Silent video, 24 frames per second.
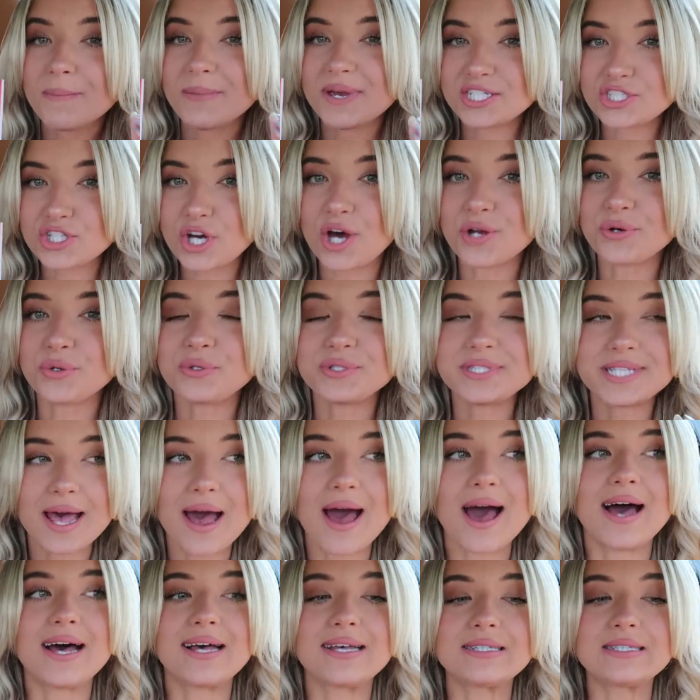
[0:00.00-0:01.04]
McDonald's
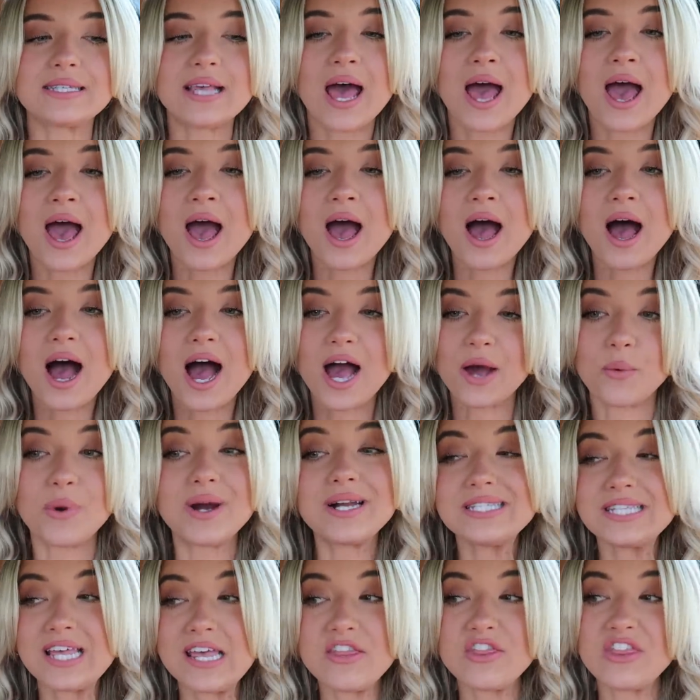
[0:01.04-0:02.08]
has, I
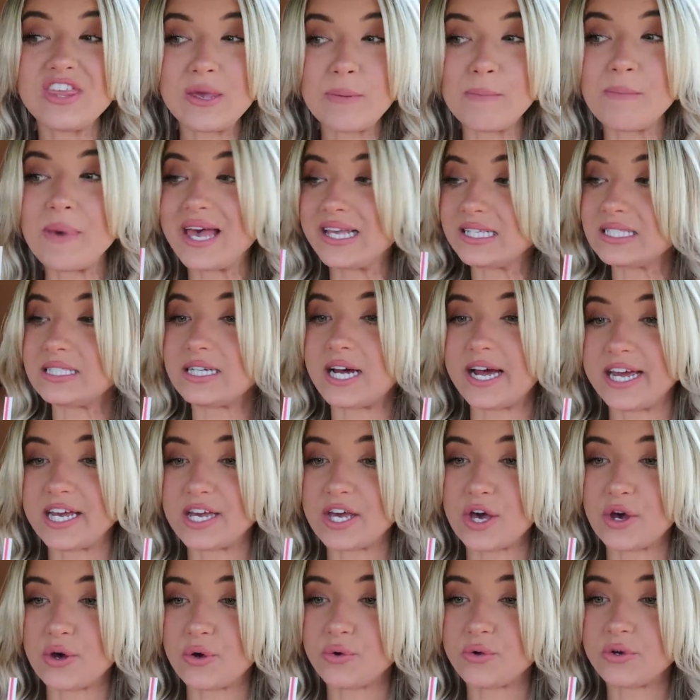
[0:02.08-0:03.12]
want to say, the best Diet
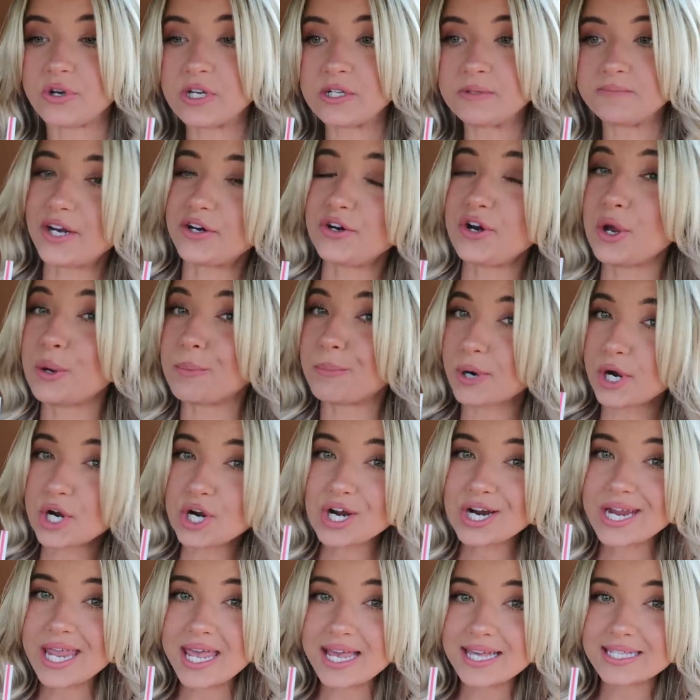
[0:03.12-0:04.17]
Coke. I don't know.
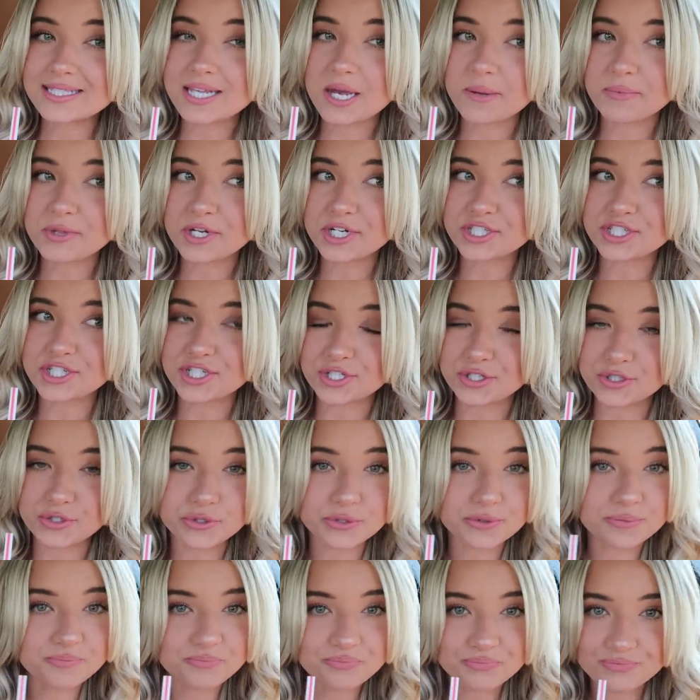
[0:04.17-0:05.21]
Burger King is up there
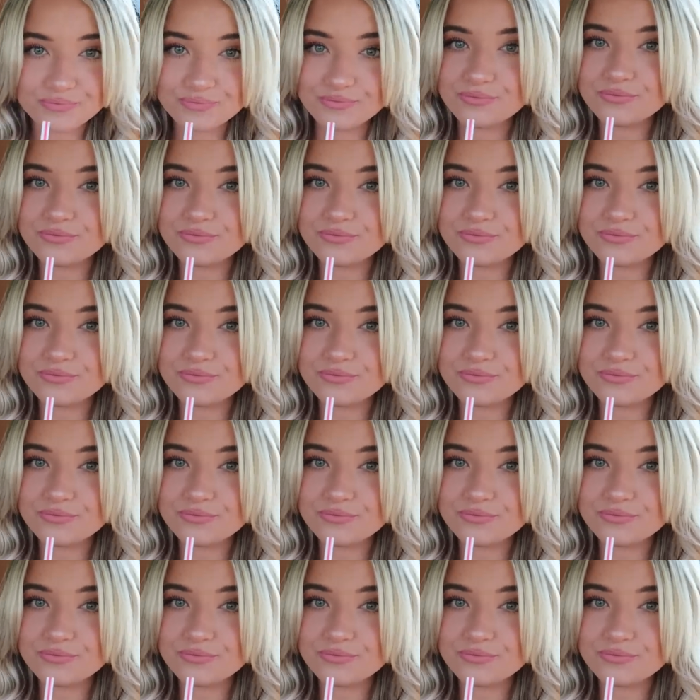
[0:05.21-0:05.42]
too.